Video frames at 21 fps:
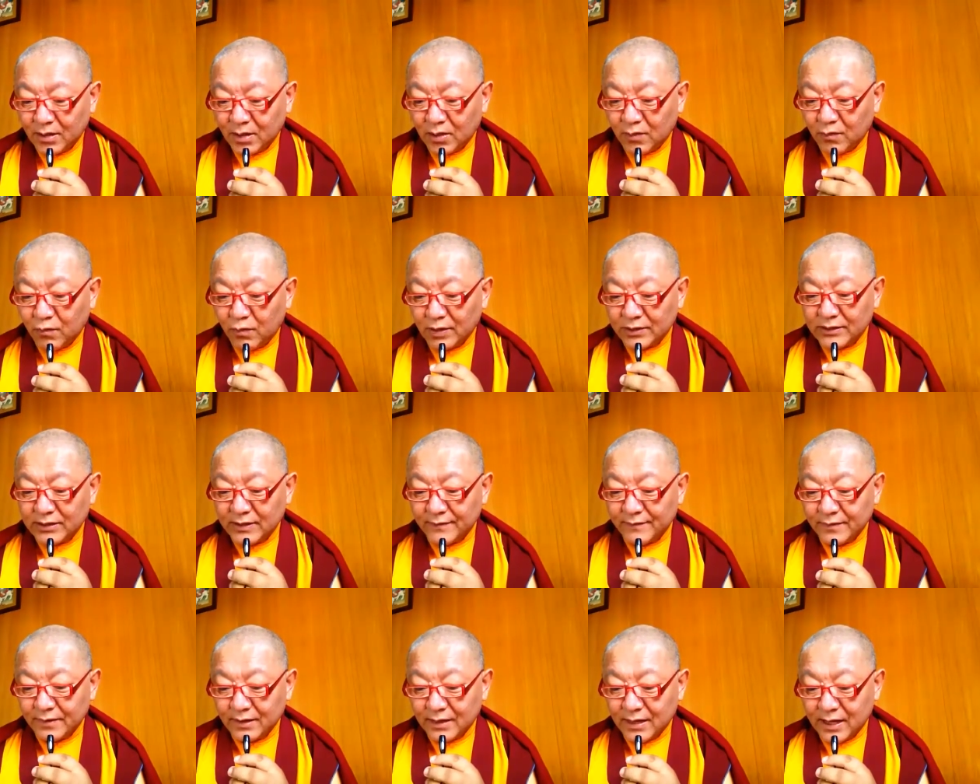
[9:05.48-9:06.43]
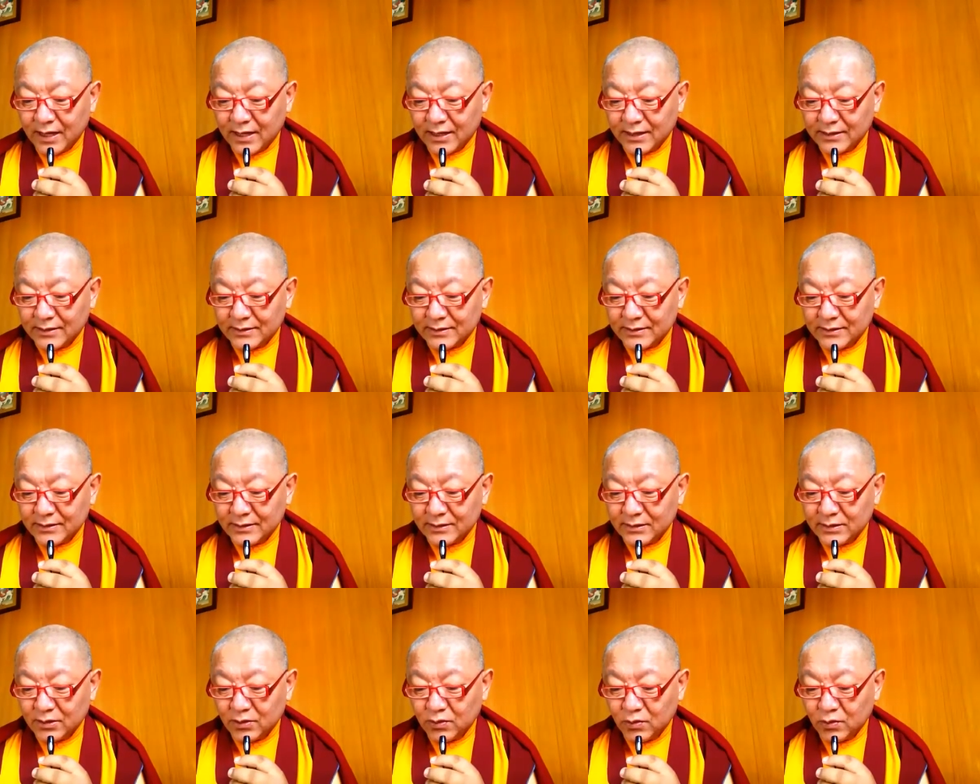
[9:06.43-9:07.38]
of whatever kind,
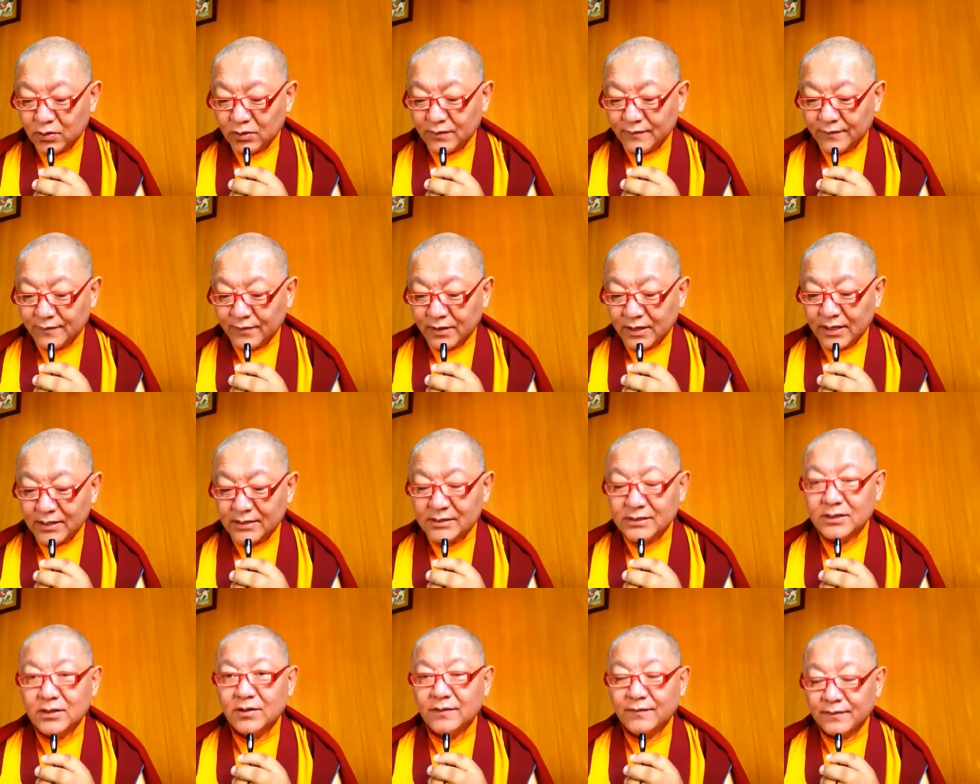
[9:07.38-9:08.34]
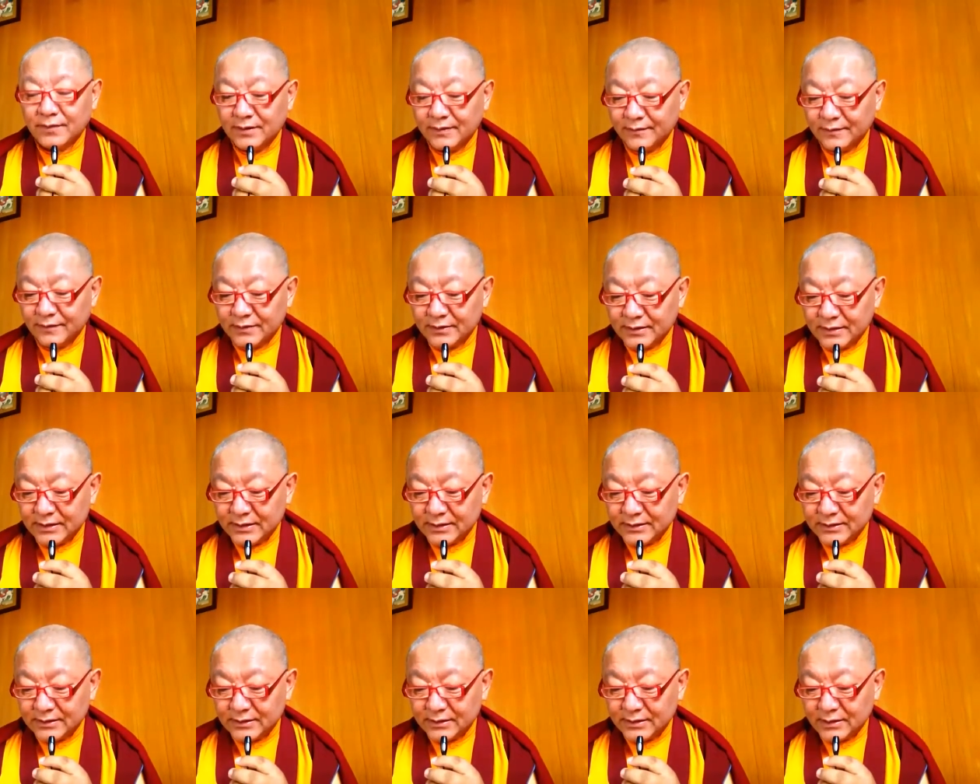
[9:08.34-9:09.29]
the whole variety of evil
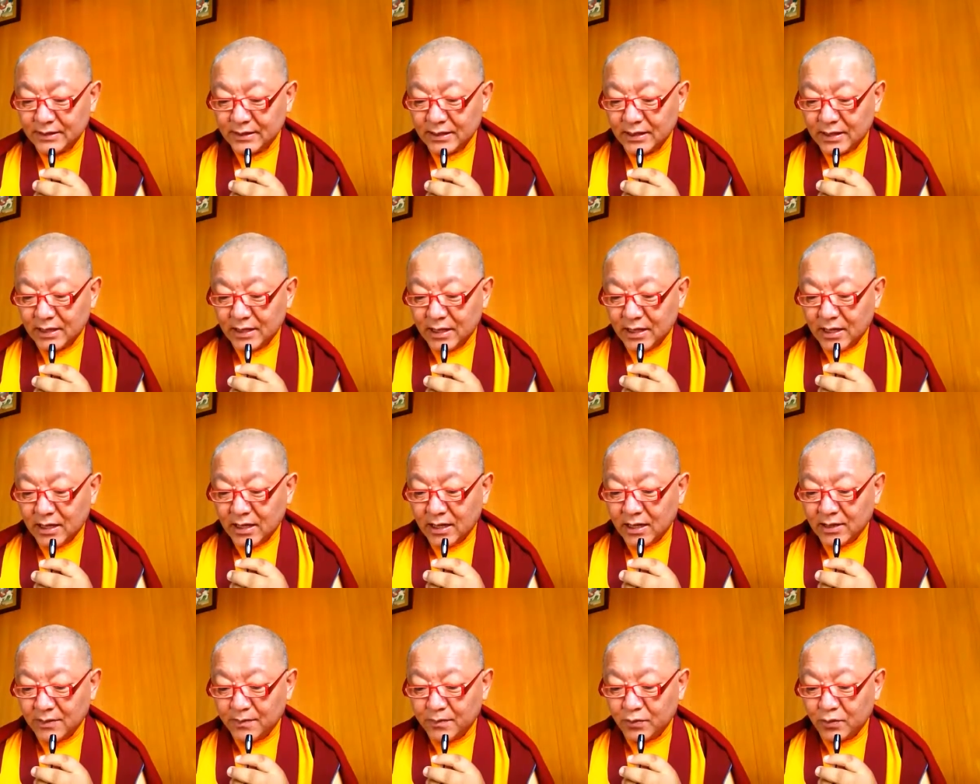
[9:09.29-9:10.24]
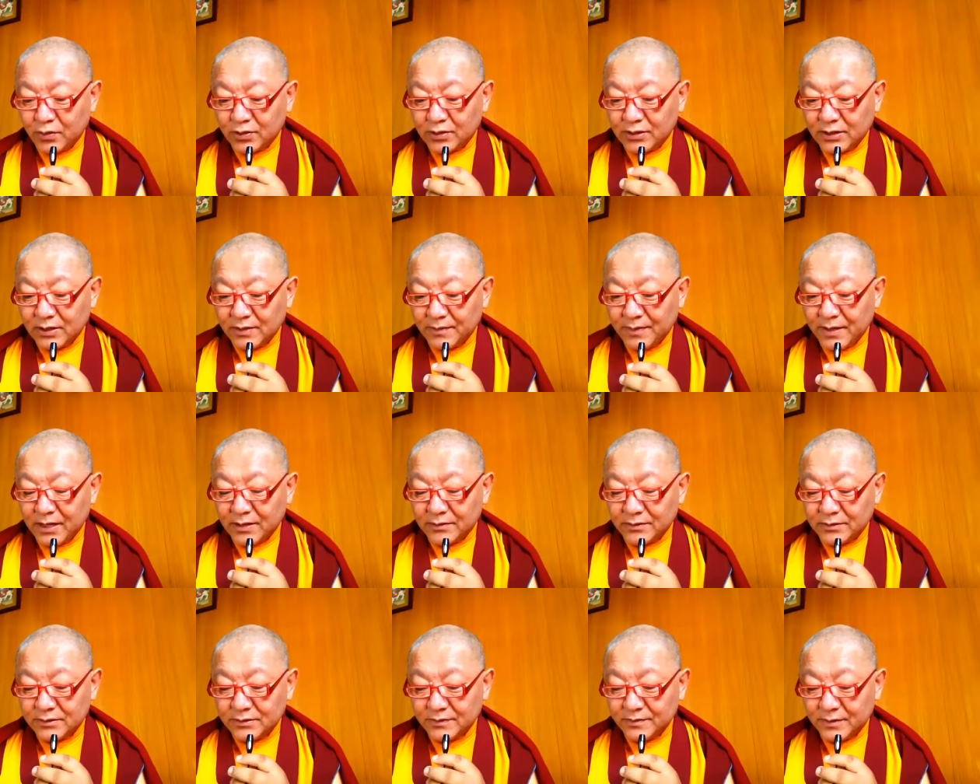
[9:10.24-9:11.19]
deeds, are brought
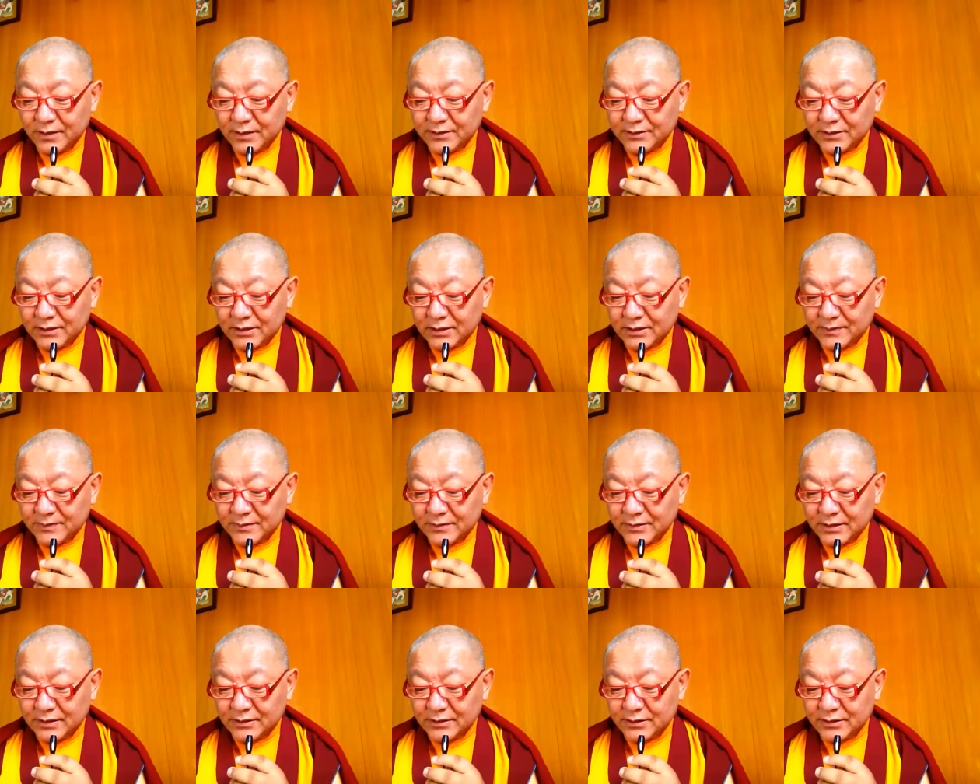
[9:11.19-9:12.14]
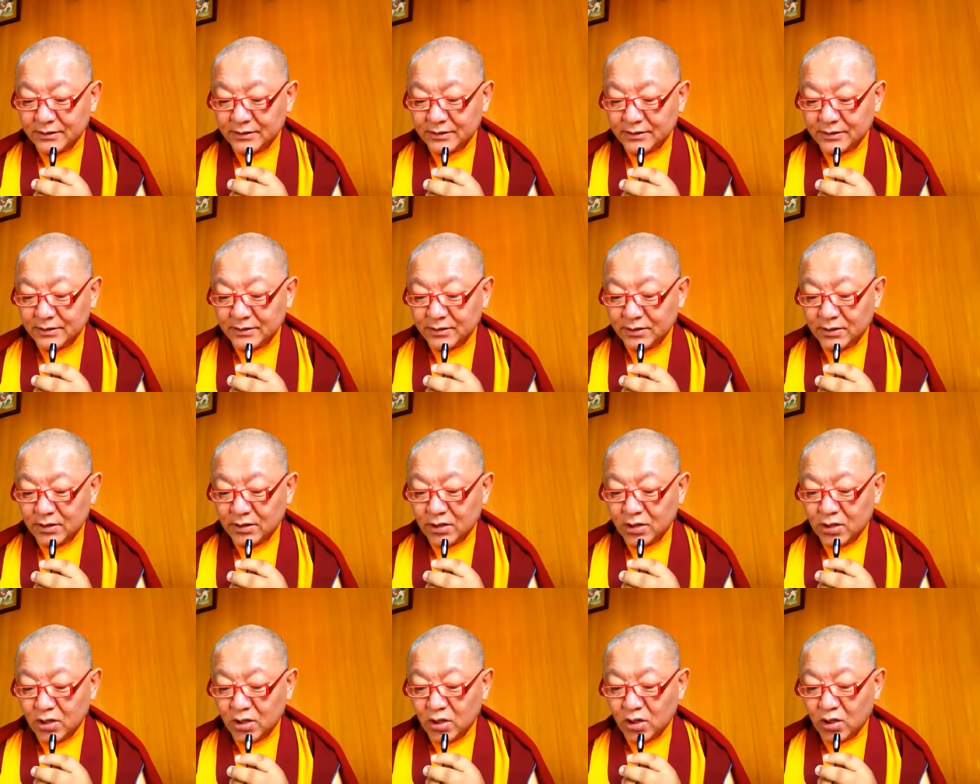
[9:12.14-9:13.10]
about by circumstances.
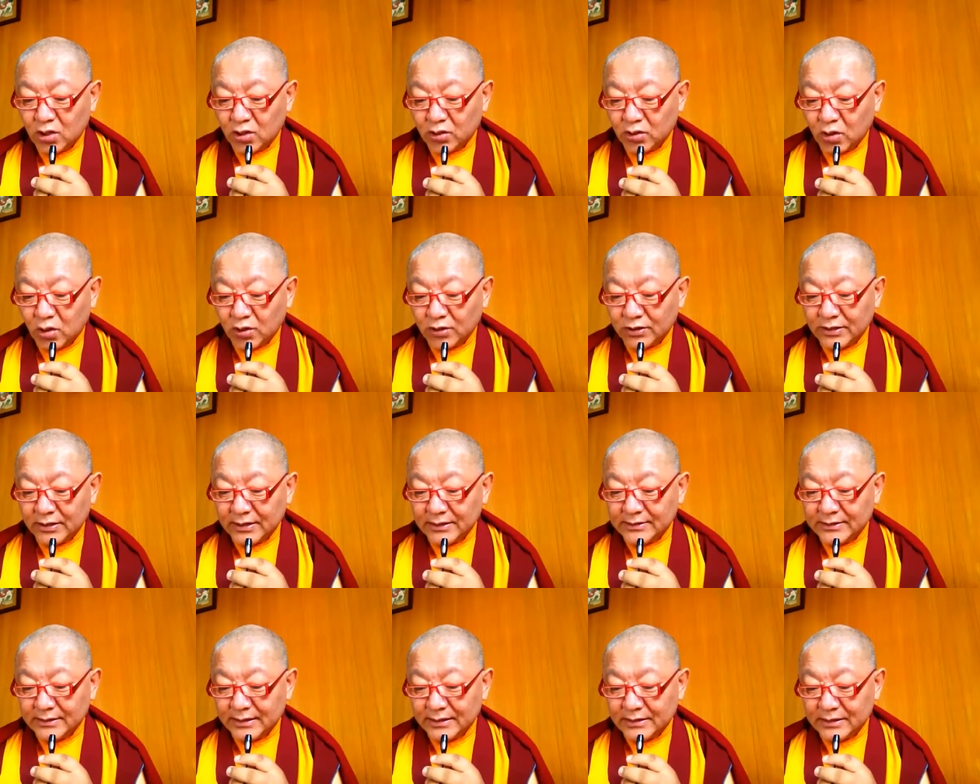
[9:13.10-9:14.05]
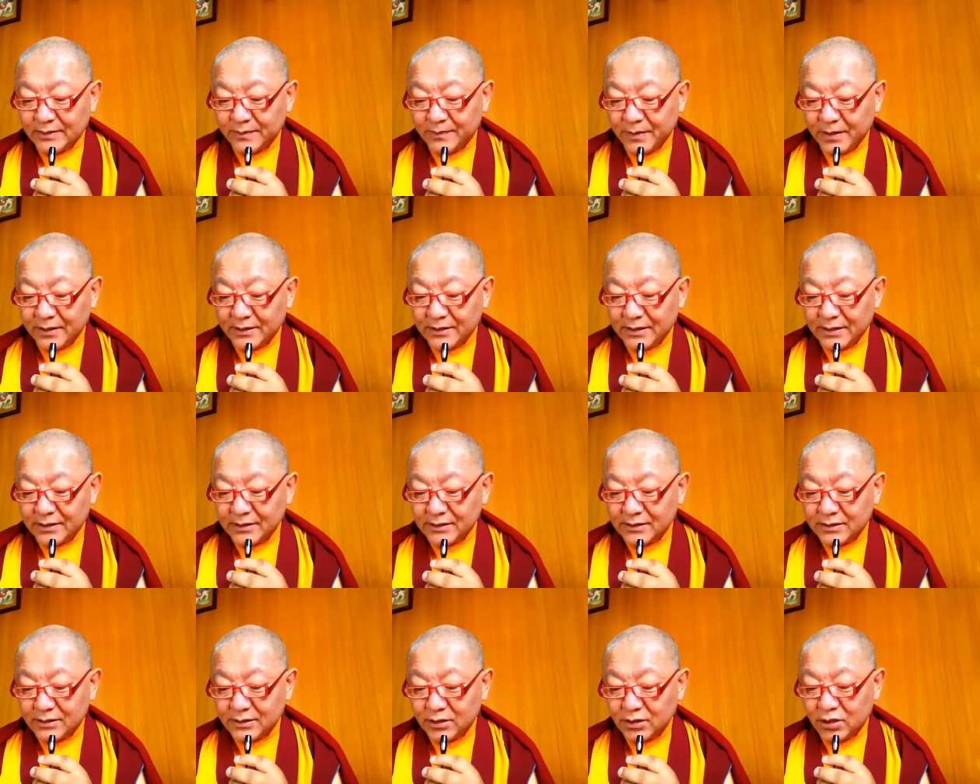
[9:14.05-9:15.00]
None is
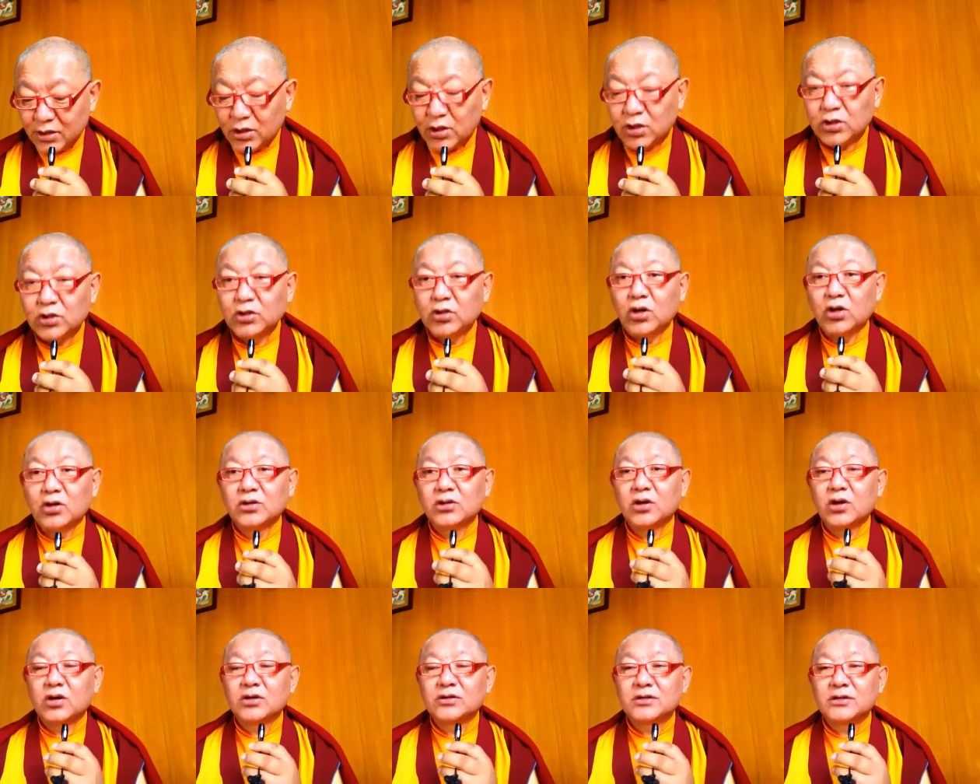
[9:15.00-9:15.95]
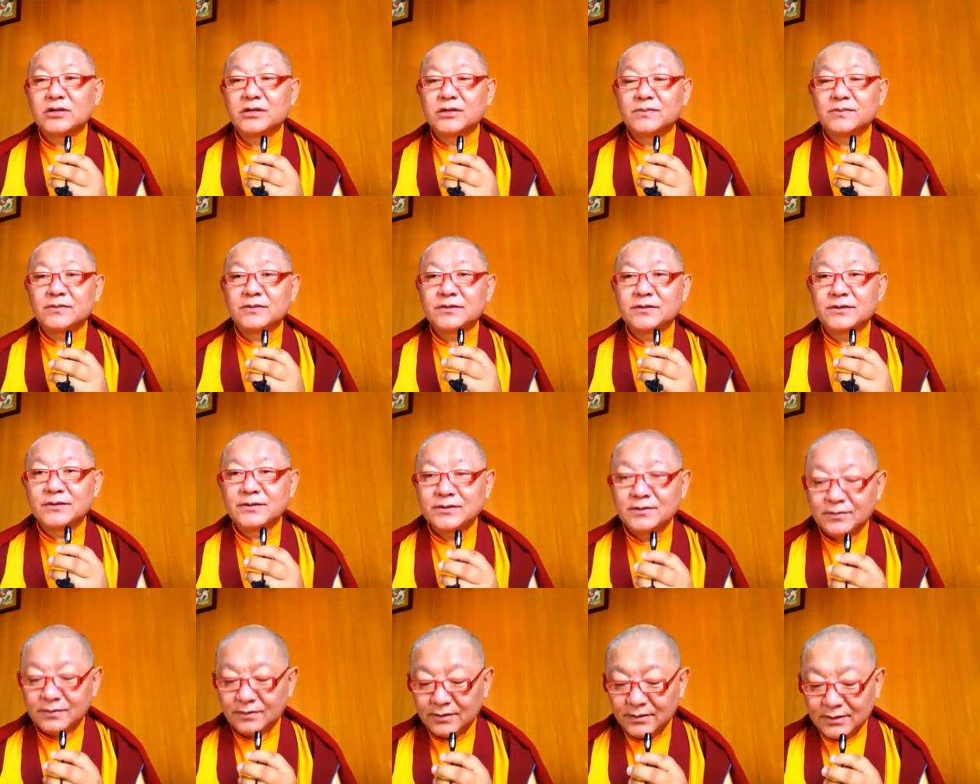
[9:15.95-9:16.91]
independent, none autonomous.
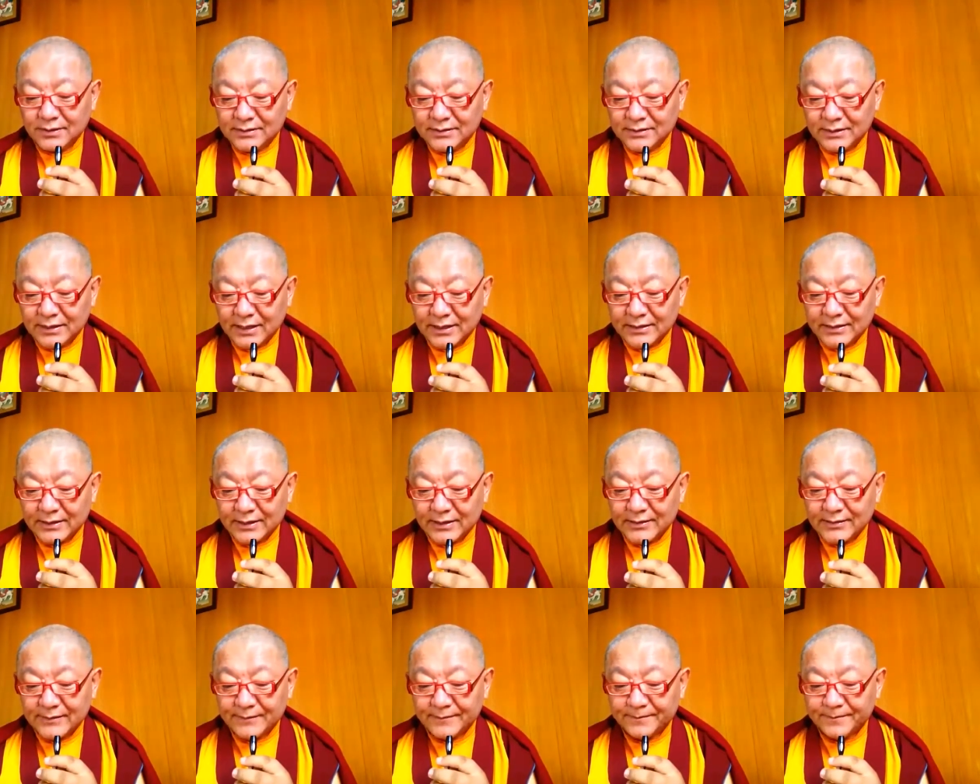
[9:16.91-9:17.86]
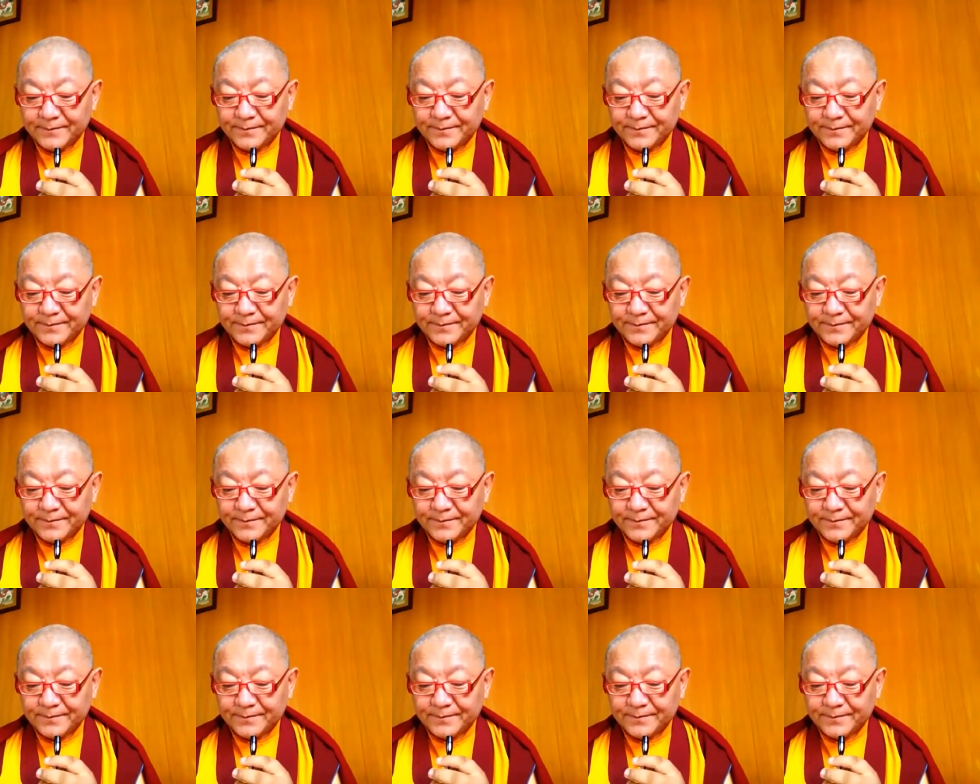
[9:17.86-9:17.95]
So it's like that.